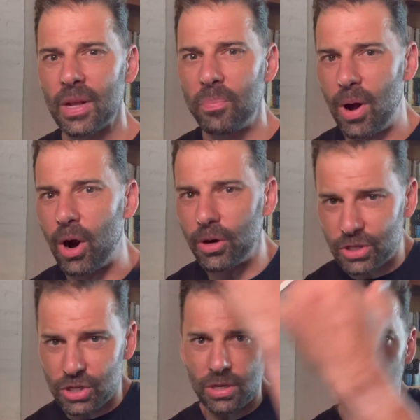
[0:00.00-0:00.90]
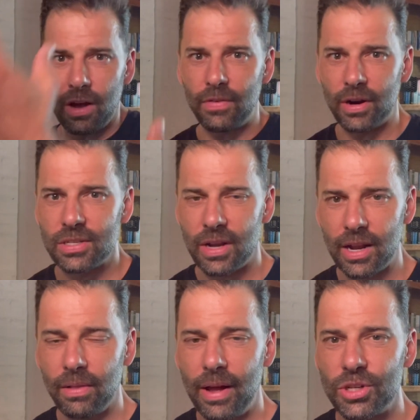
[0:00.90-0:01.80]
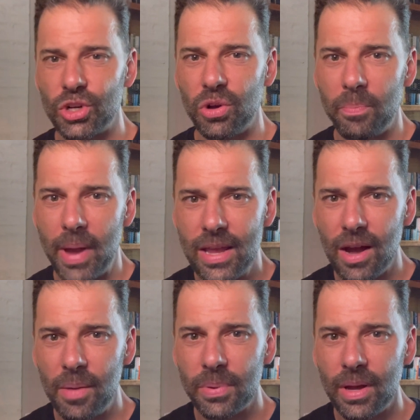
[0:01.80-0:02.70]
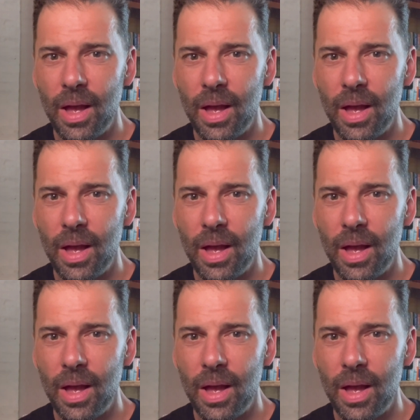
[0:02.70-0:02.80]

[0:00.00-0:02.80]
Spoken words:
parts of our psychological makeup,